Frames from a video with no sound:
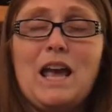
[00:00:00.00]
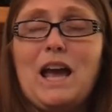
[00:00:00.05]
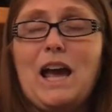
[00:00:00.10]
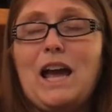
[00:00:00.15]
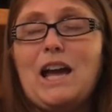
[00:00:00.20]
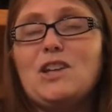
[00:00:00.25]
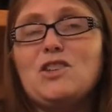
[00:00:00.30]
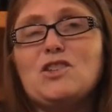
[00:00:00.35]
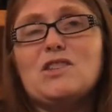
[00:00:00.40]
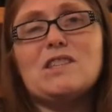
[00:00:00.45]

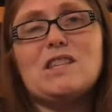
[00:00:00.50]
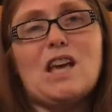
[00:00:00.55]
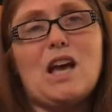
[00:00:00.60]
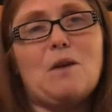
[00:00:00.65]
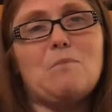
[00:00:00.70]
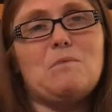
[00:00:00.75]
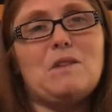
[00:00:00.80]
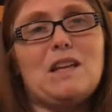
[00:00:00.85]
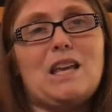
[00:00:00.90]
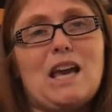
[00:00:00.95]
and just
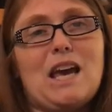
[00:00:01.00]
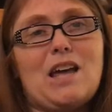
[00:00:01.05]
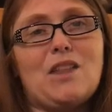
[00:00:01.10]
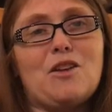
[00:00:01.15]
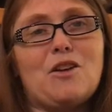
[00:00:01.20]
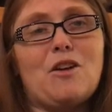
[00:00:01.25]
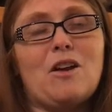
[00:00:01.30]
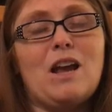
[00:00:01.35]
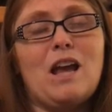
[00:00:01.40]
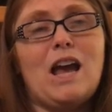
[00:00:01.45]
come
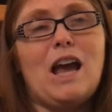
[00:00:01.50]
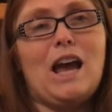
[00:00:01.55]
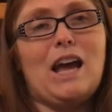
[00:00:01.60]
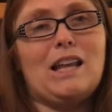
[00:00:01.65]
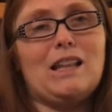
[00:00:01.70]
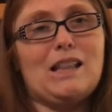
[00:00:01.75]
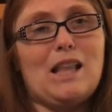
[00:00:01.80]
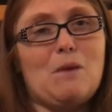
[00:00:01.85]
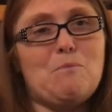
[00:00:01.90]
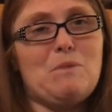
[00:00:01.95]
together
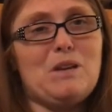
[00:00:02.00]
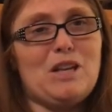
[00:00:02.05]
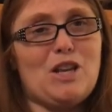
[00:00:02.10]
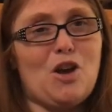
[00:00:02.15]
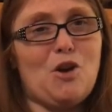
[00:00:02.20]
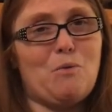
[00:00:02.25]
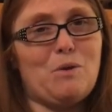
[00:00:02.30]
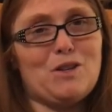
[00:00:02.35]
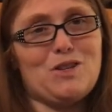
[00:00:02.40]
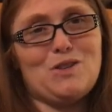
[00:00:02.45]
and let me
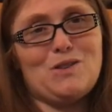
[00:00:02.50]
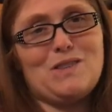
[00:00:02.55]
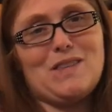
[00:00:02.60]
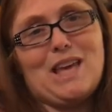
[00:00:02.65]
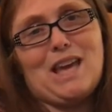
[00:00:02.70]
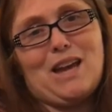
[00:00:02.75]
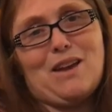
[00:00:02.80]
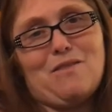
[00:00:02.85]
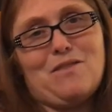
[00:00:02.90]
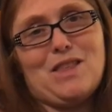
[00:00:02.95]
know what you
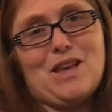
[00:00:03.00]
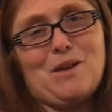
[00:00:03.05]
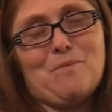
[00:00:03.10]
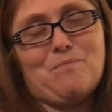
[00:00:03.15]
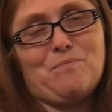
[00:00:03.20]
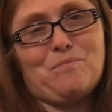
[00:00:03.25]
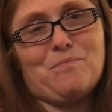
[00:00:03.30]
think of them.